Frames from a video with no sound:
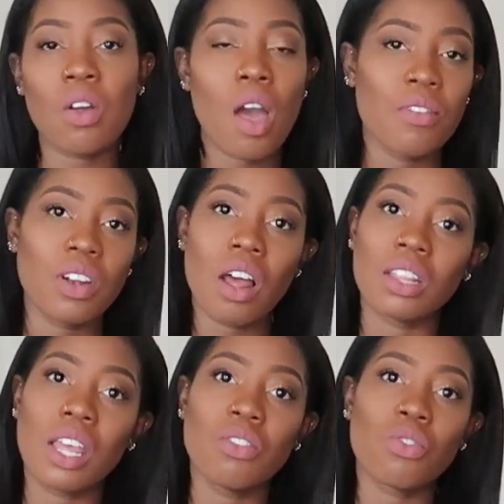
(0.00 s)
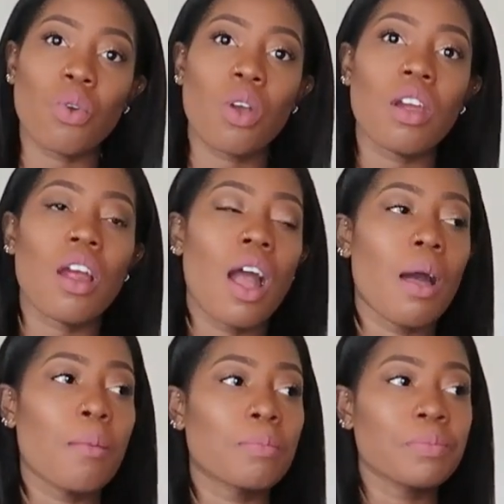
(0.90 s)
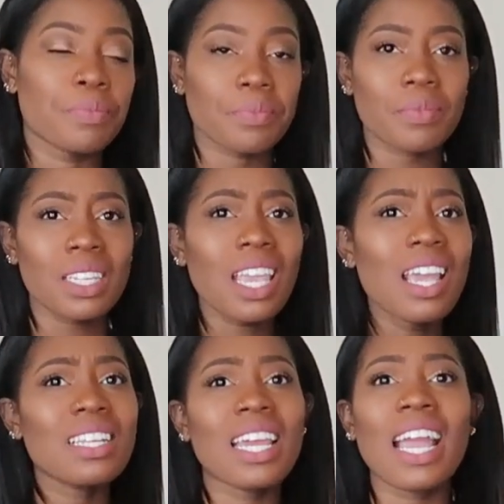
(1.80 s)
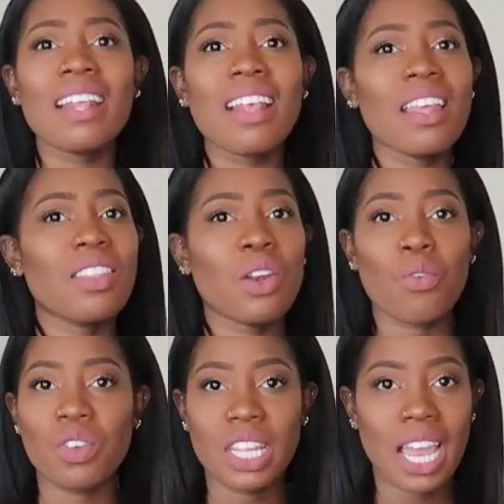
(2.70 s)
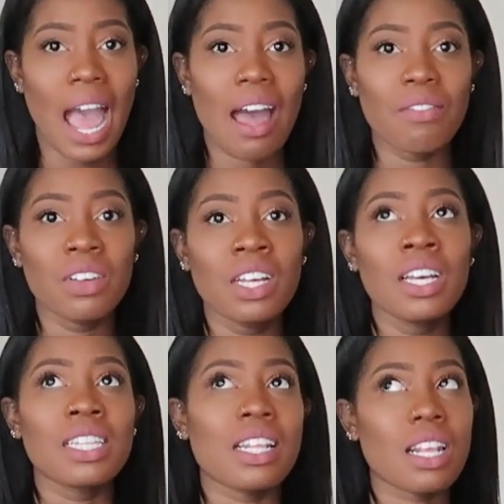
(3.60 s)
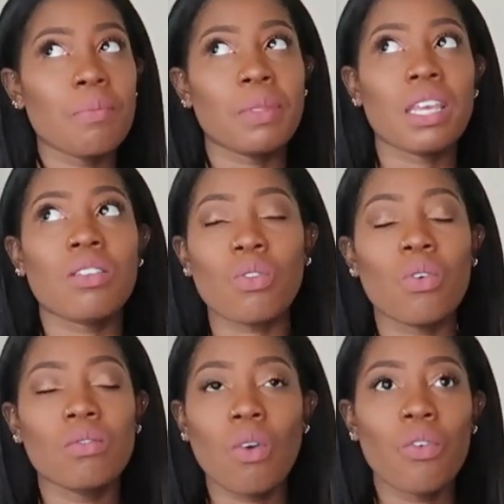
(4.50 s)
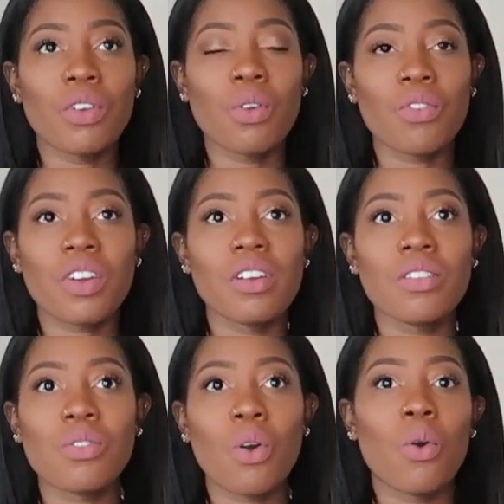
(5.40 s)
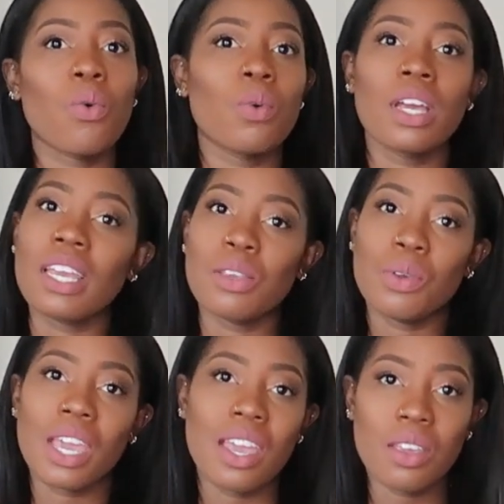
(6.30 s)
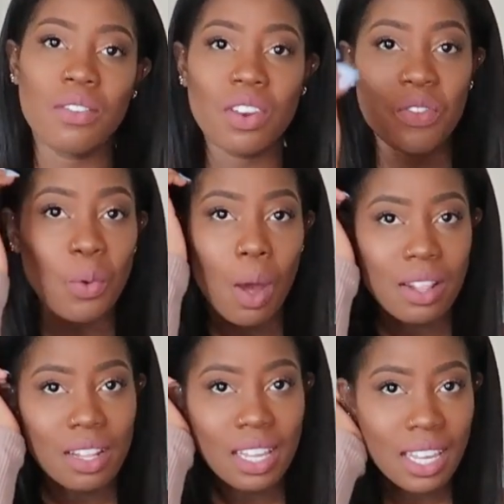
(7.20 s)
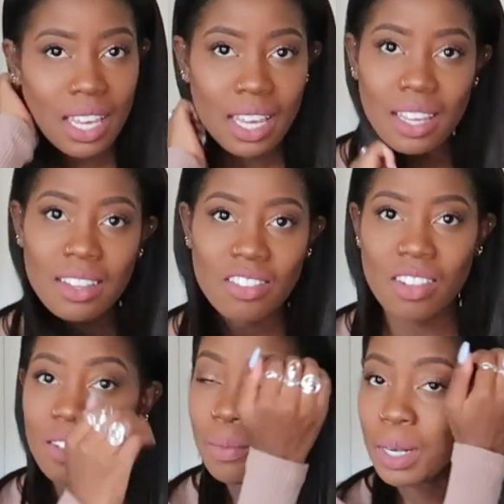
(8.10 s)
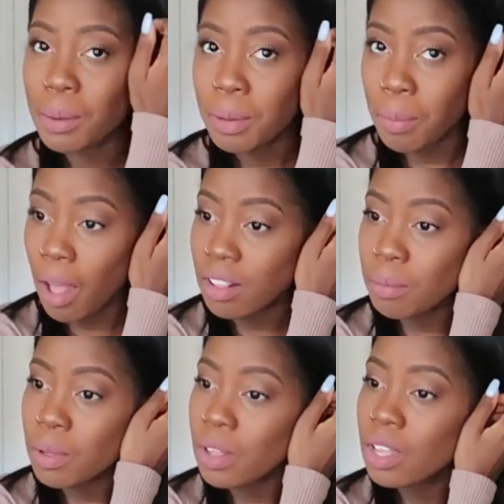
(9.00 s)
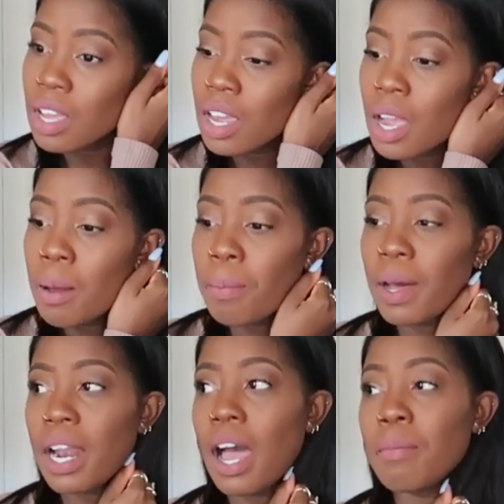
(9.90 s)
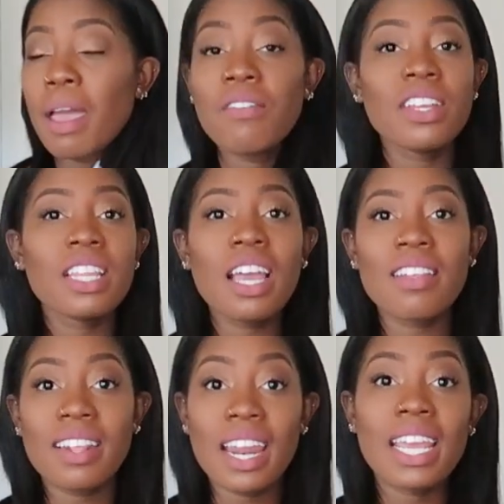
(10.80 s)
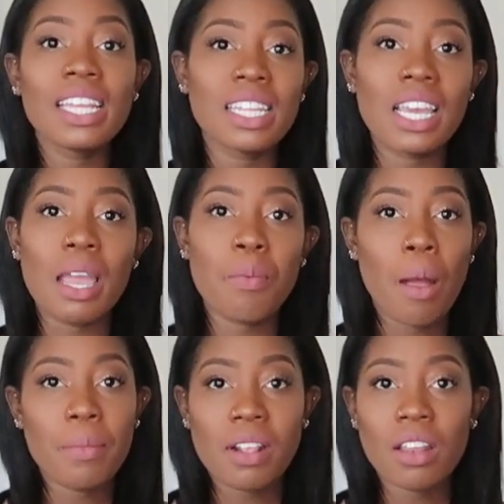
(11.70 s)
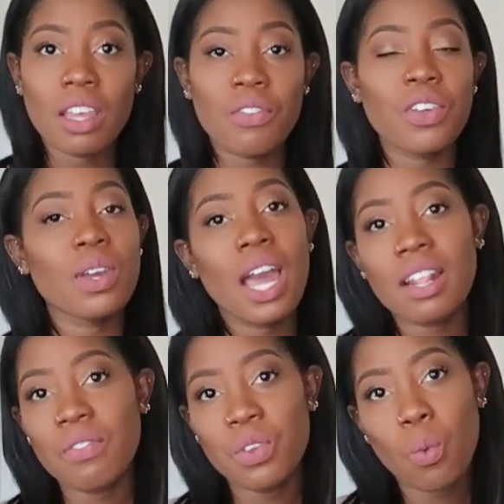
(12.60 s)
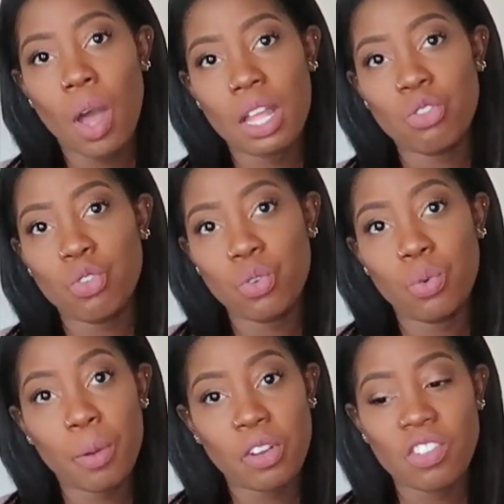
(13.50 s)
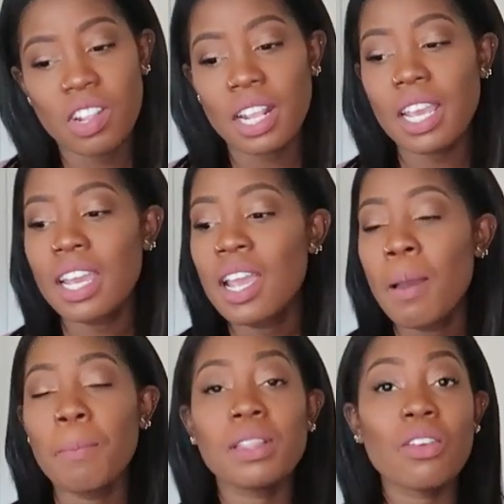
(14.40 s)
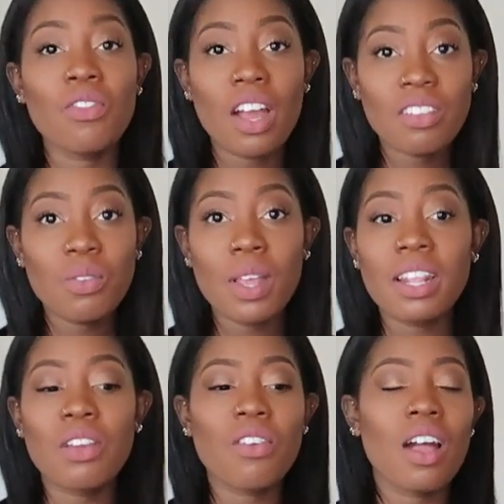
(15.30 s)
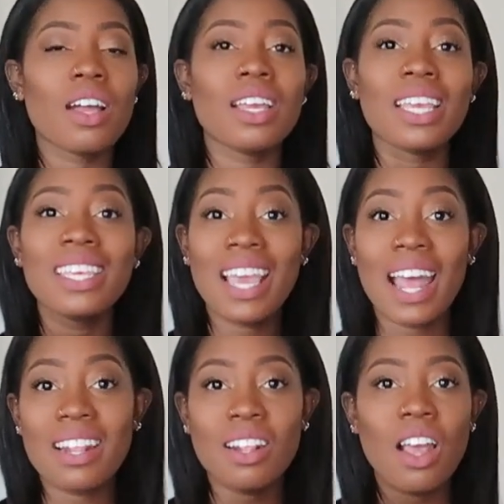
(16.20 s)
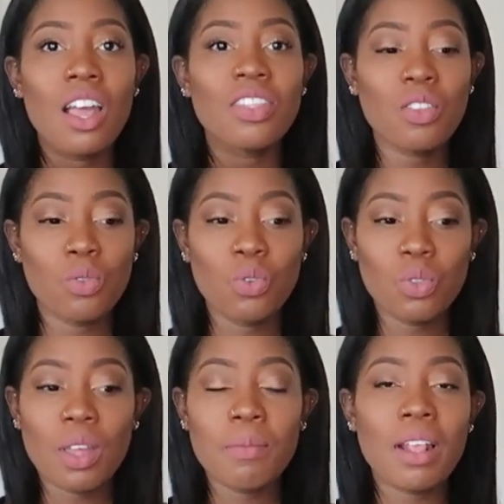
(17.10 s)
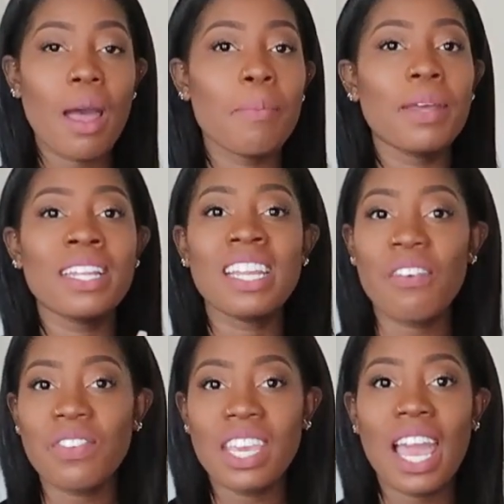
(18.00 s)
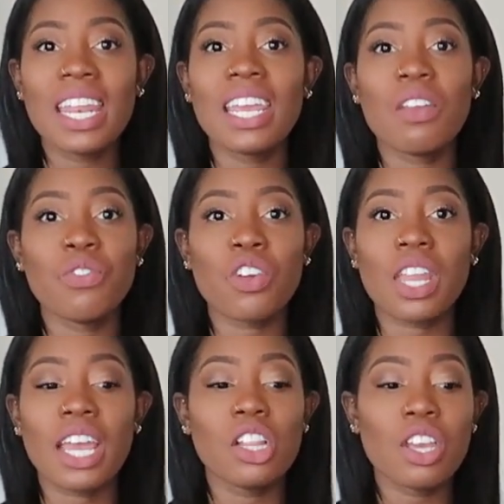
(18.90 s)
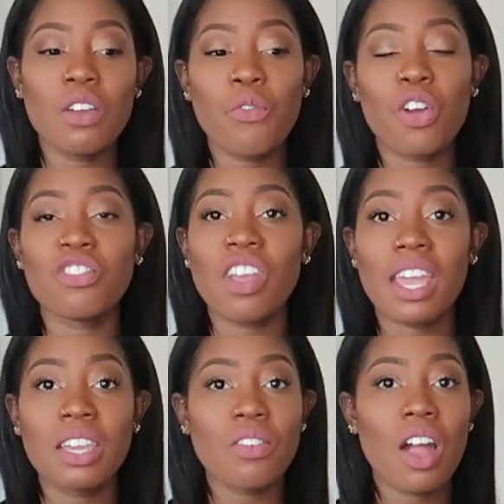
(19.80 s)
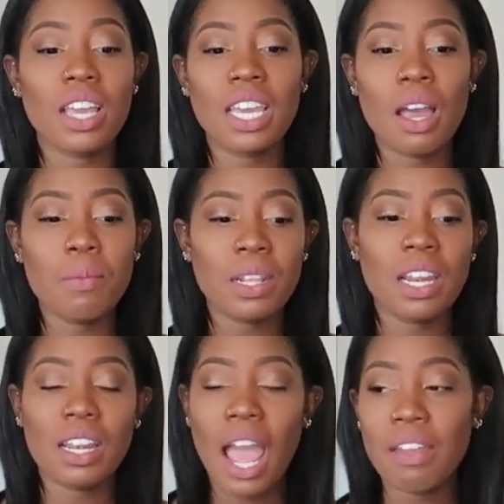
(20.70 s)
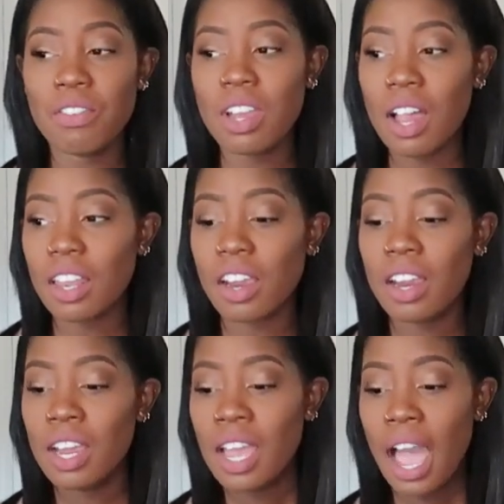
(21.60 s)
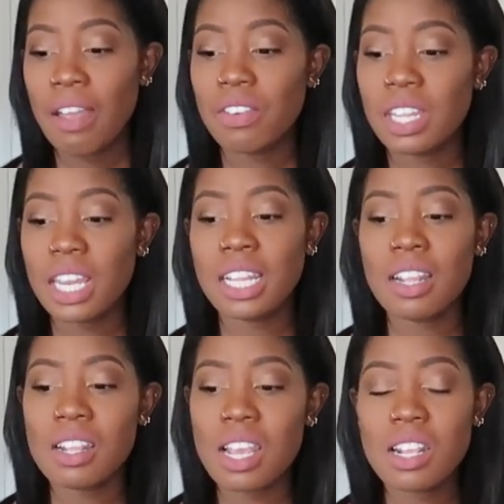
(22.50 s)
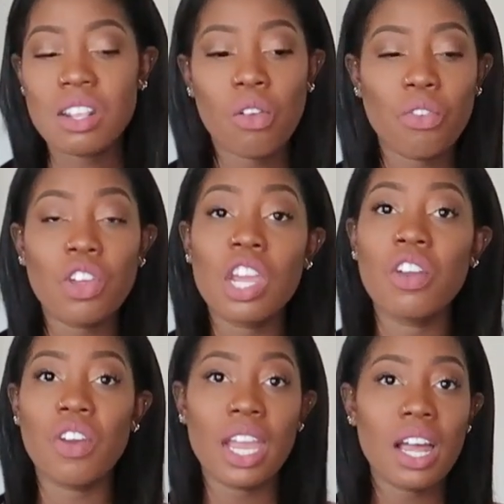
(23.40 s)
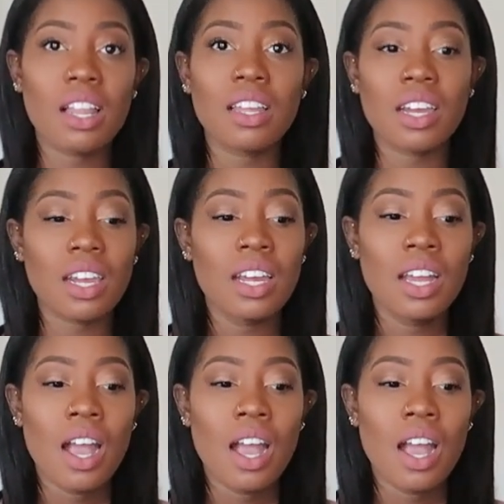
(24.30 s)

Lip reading: They don't have an online store, and like I said, they don't really have the same things over and over, so you can't, even if you want to link it, it just wouldn't be possible. But everything else that I can link, I promise I'll link for you guys if you want to purchase it. But the Rugs USA rug, yes, the 2 thumbs up. Definitely get it if you're like looking for a shaggy rug. It comes in an ivory color. I really like this like silvery gray color.